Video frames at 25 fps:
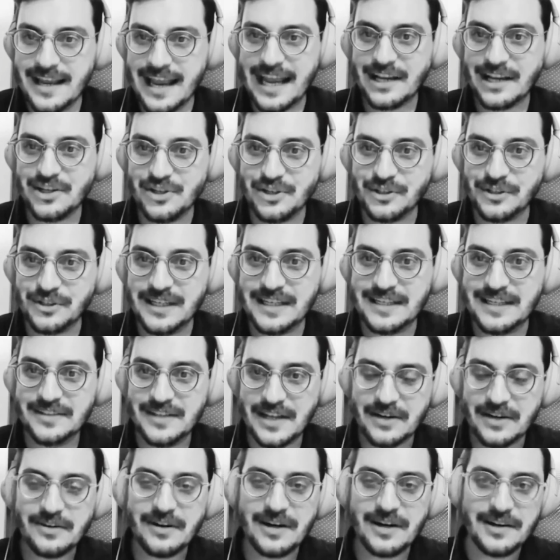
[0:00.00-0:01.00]
actually
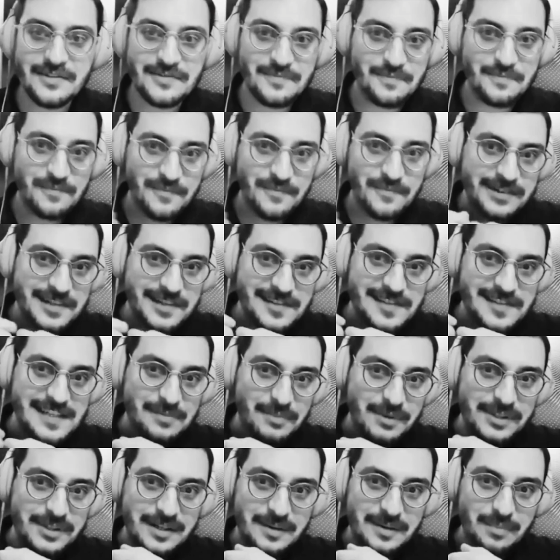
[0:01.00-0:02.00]
there are very
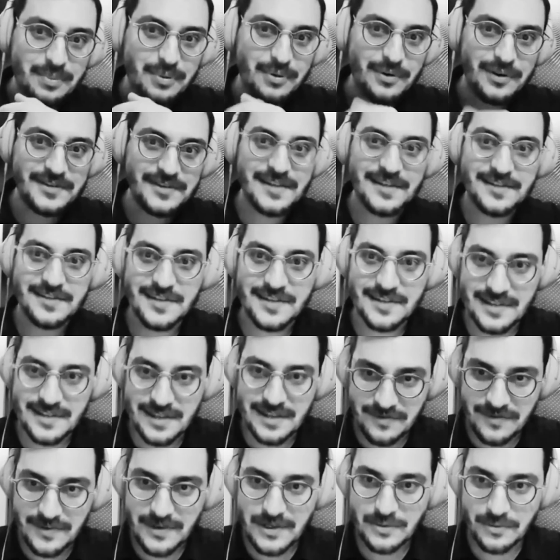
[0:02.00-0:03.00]
similar processes
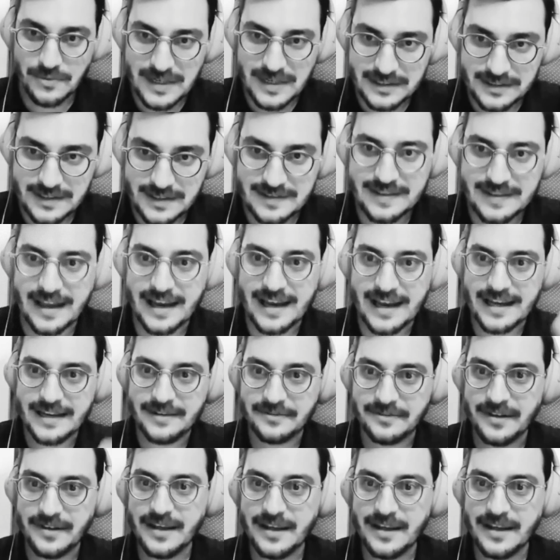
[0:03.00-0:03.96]
if you really dive